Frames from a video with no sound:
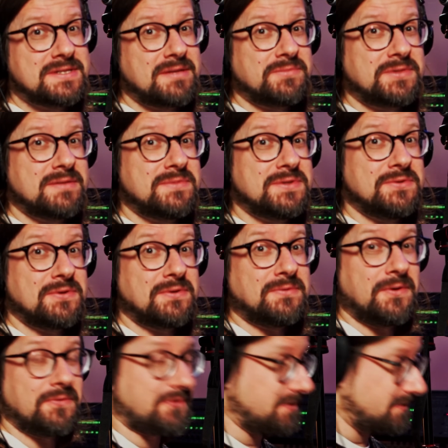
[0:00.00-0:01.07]
sometimes you don't
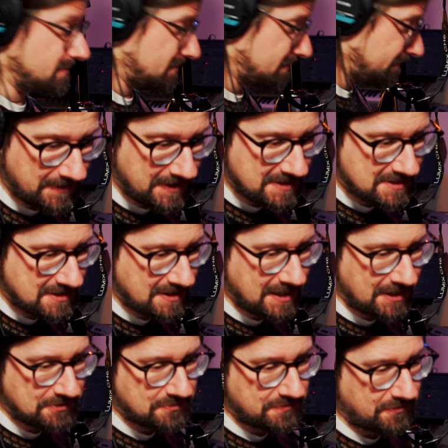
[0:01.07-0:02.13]
want those. Is there an
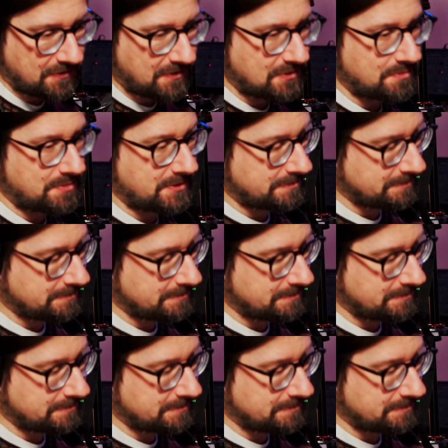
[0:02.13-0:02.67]
undo for the loop?